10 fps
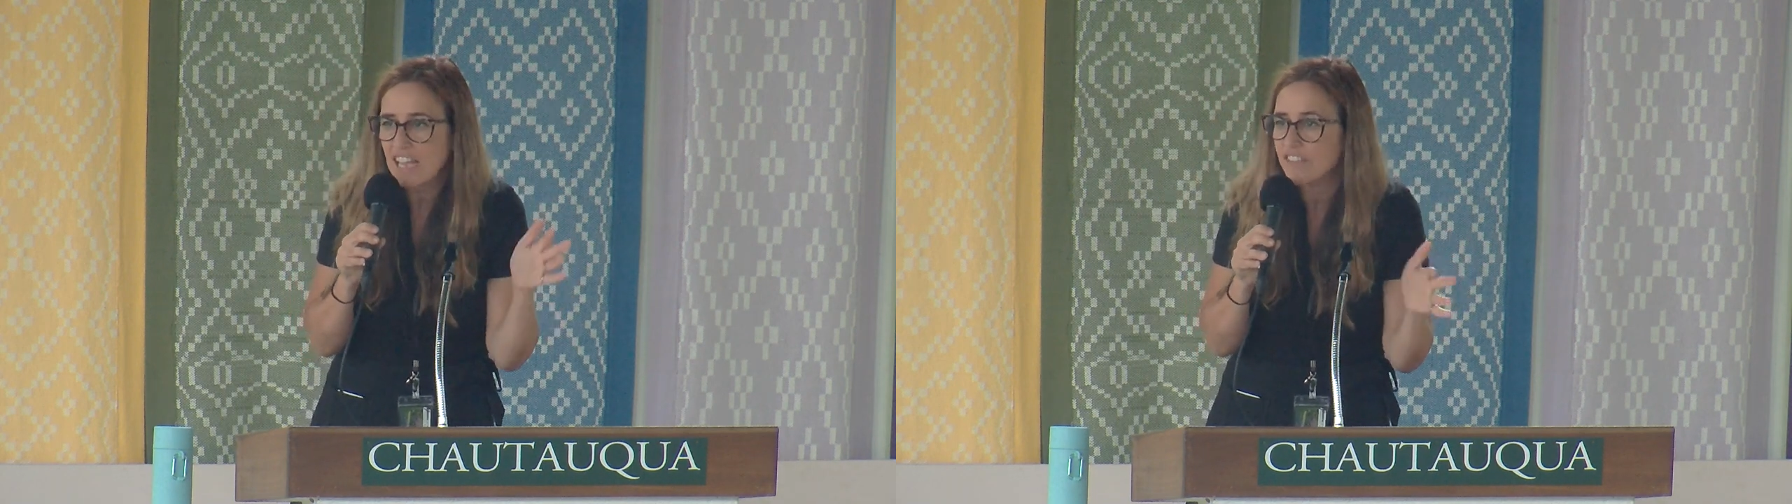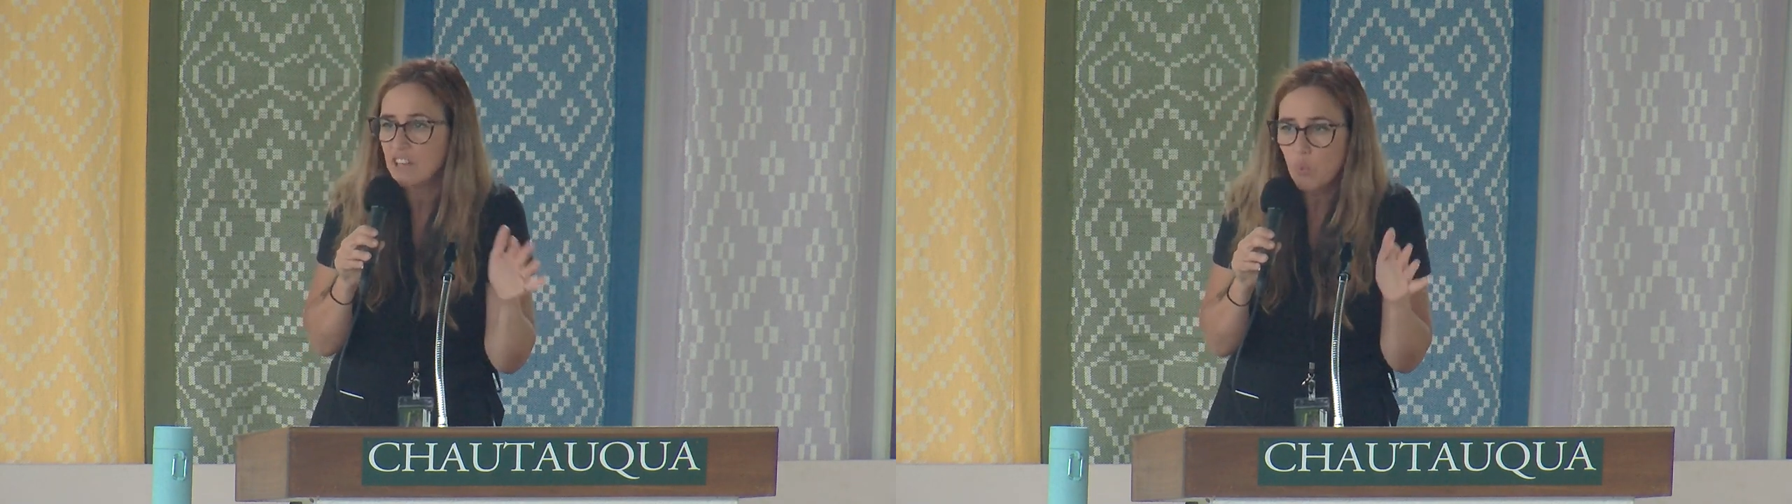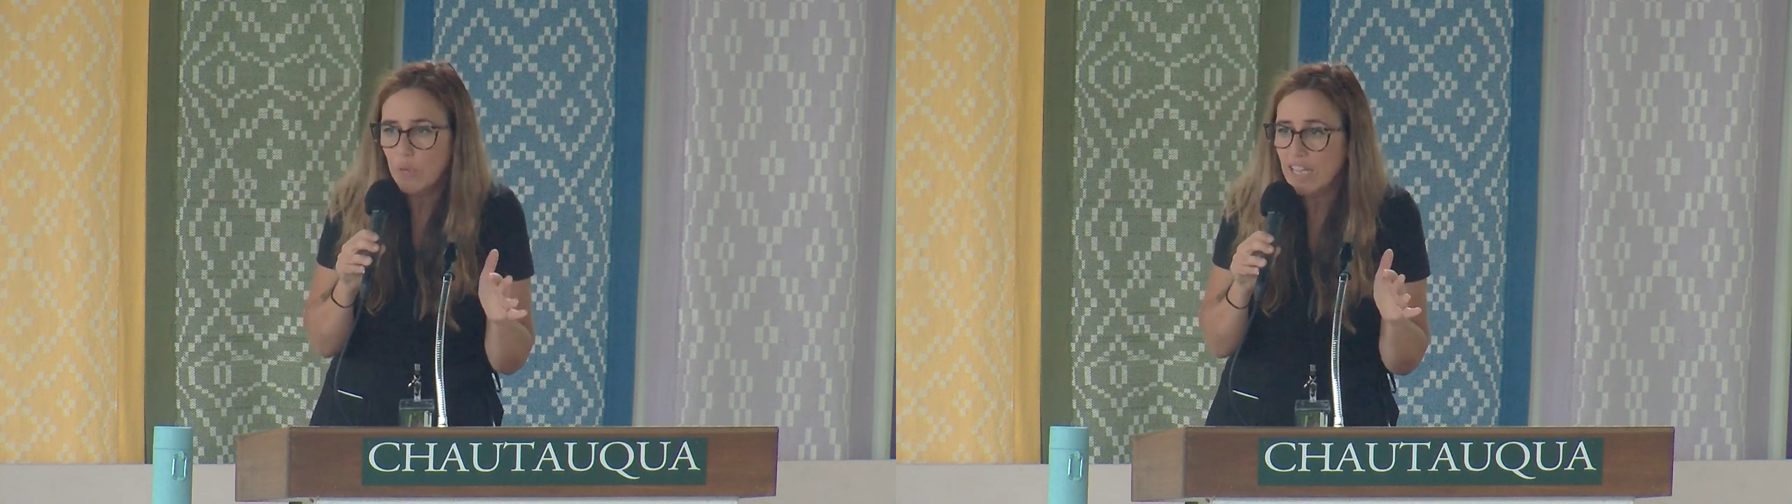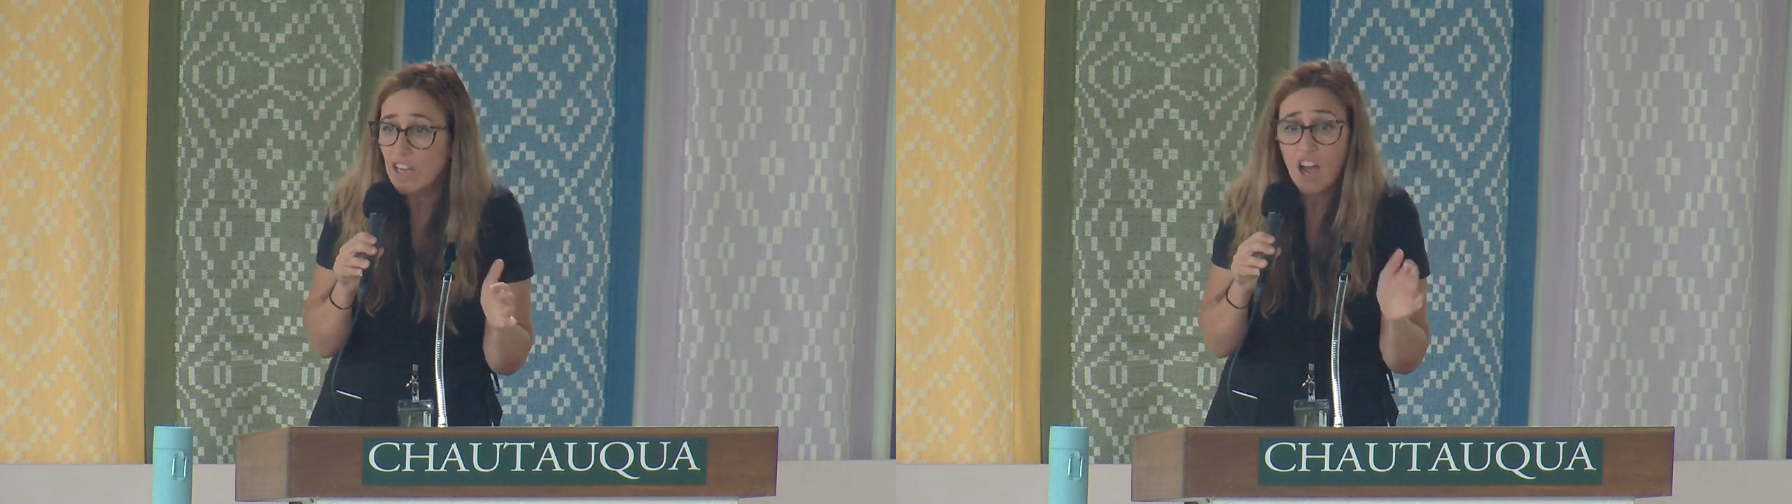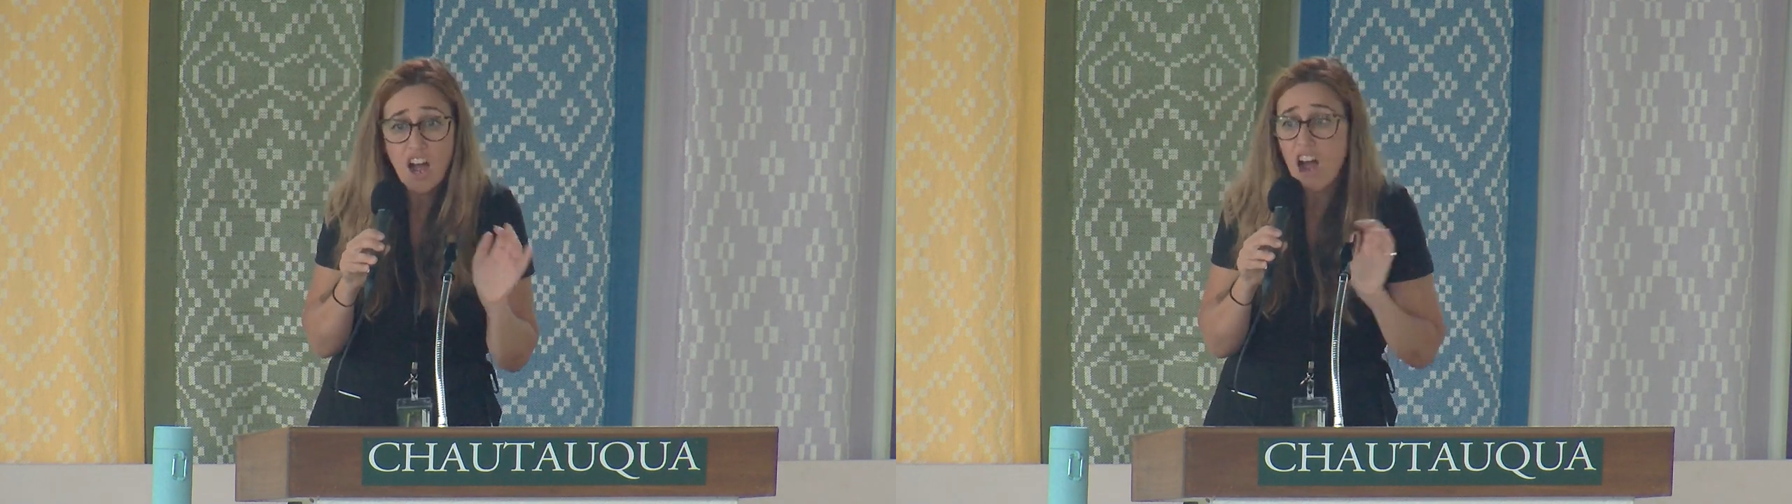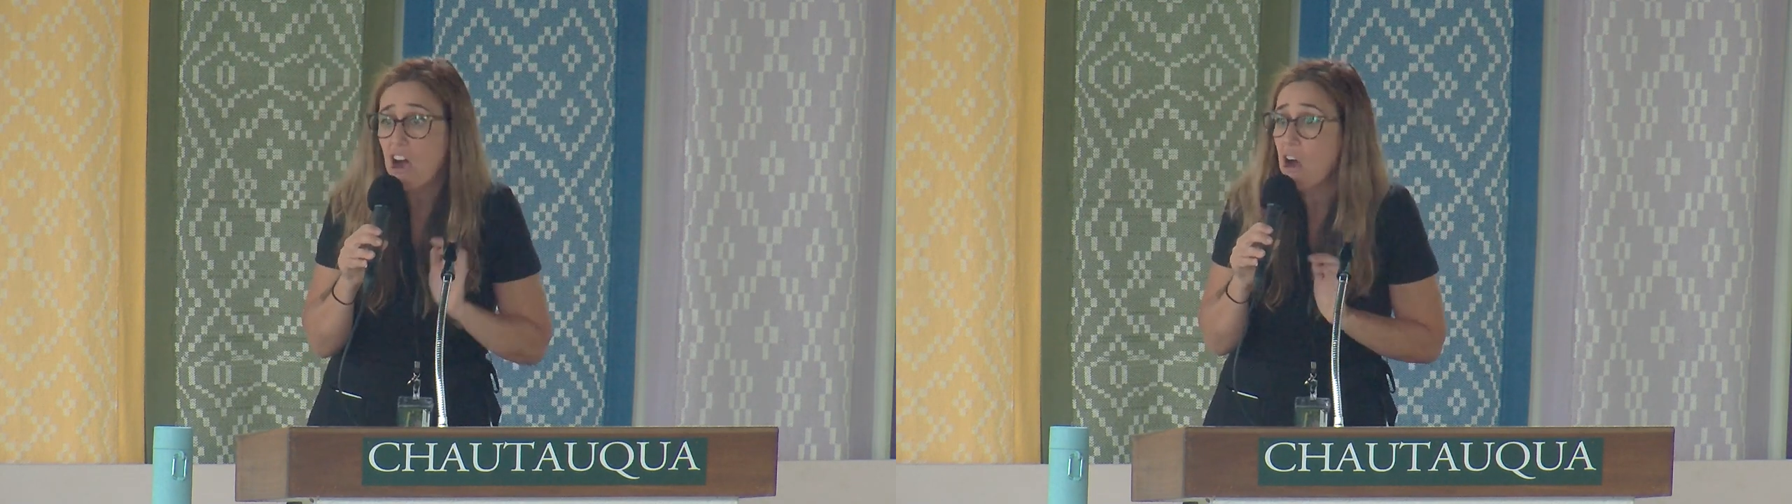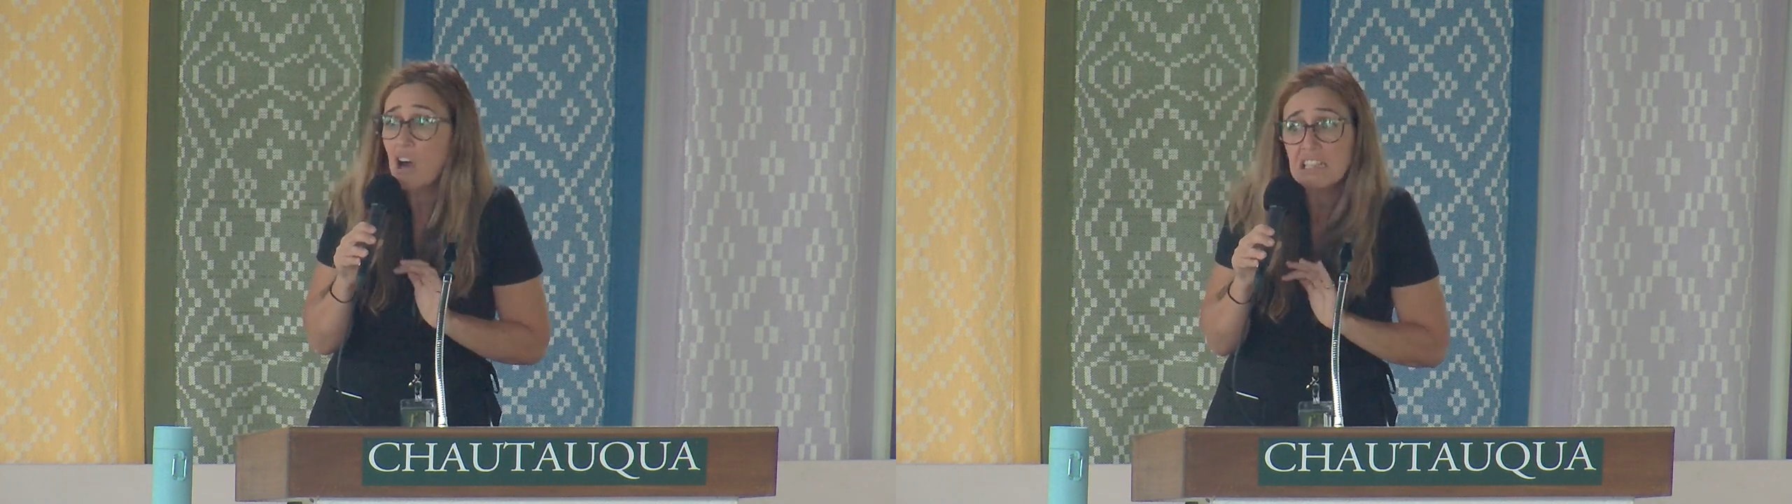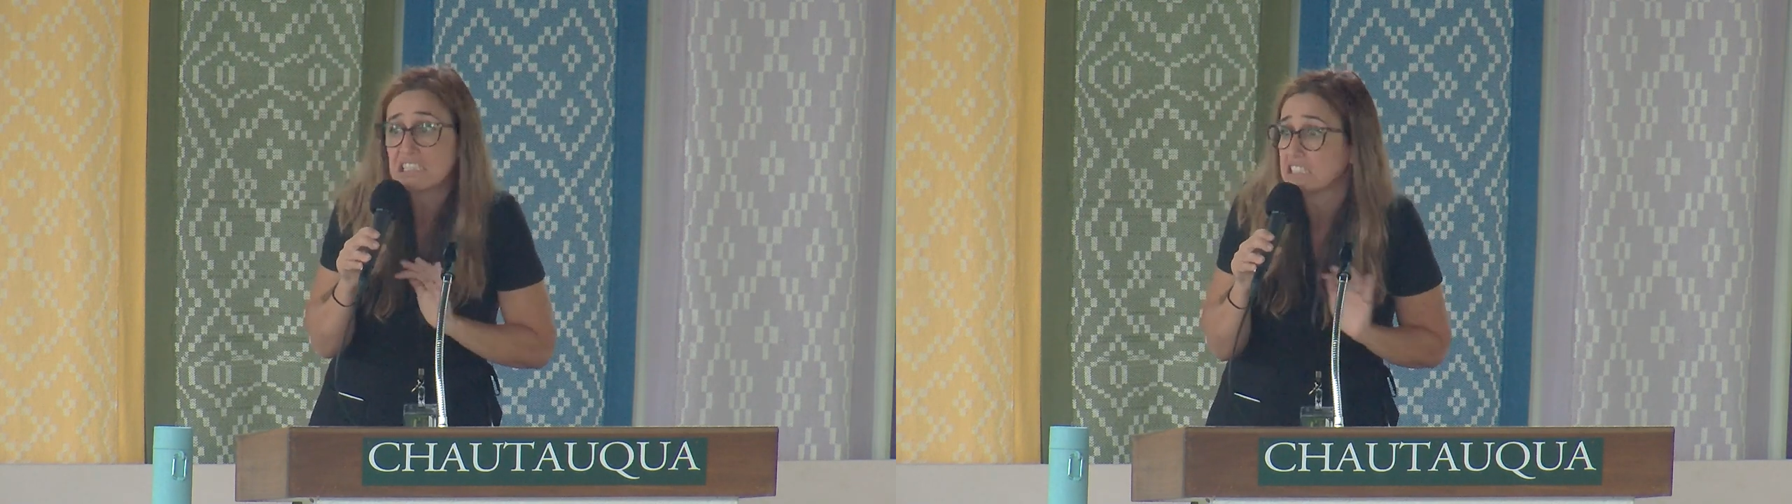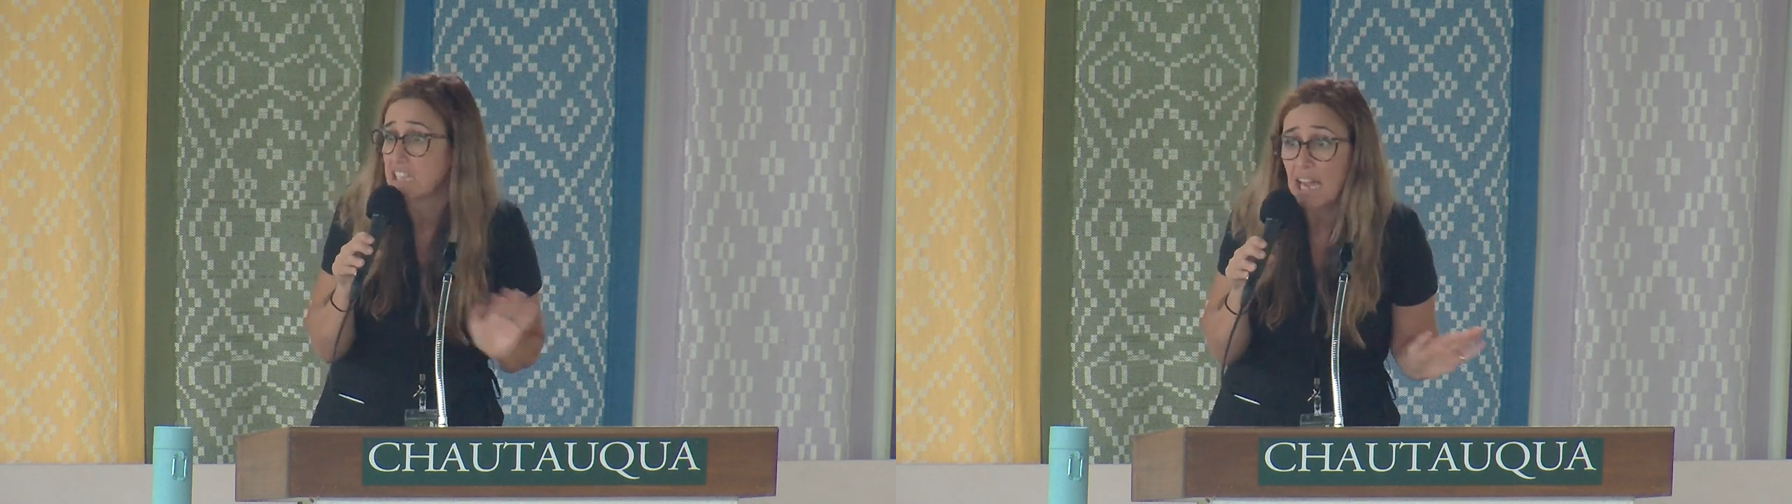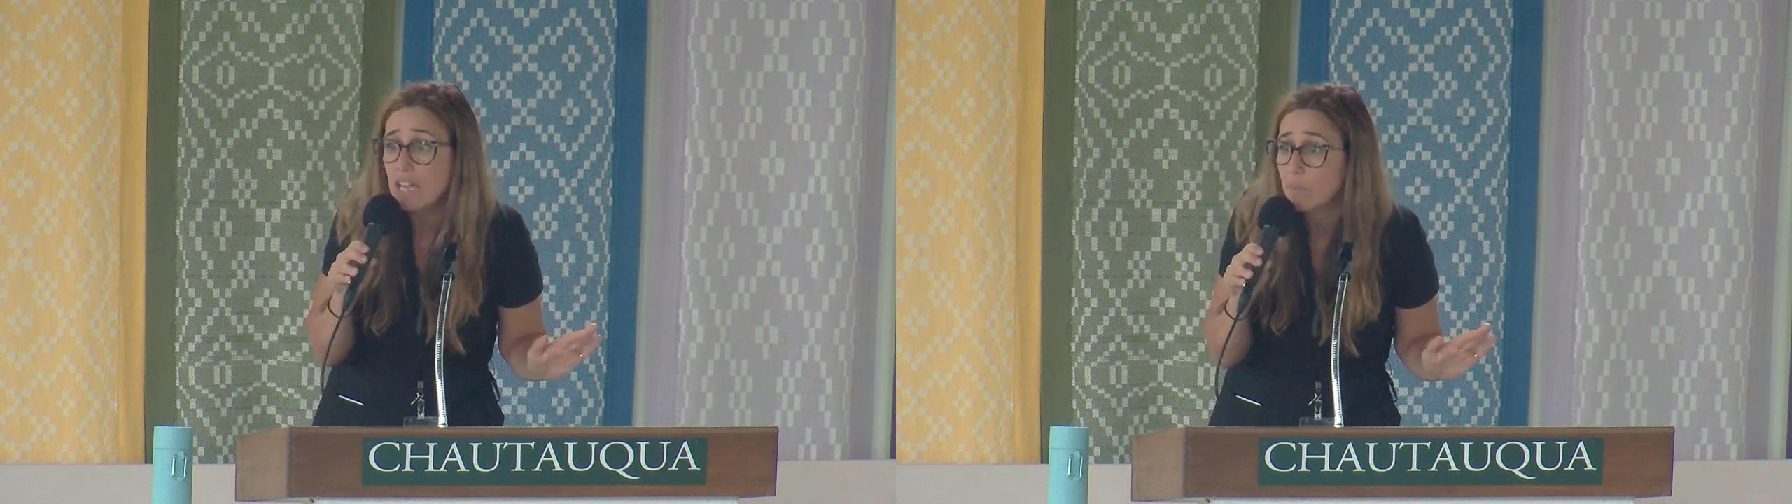every week on a
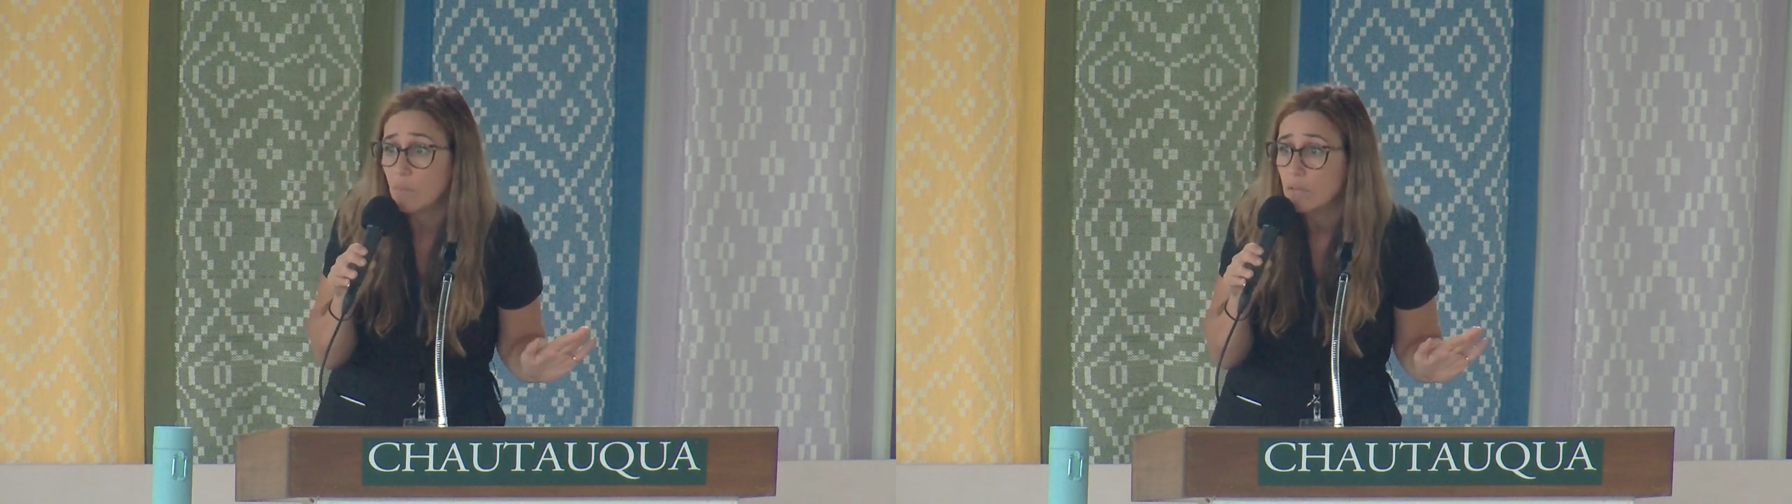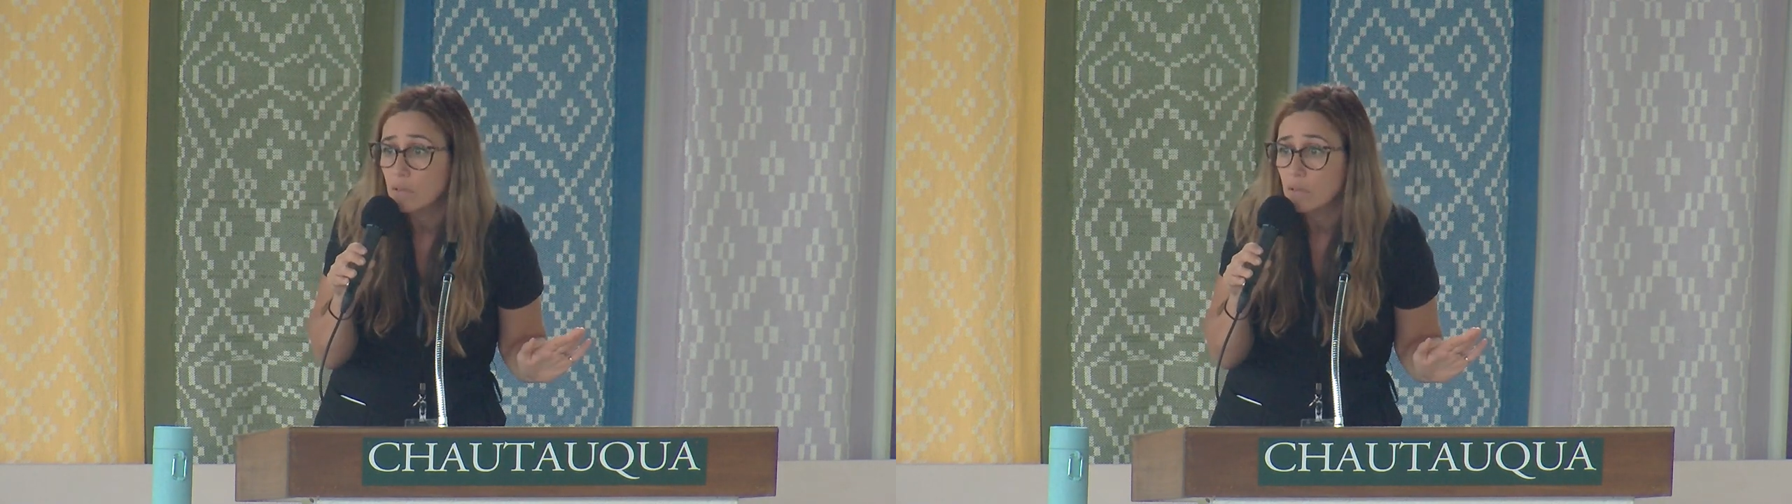dime.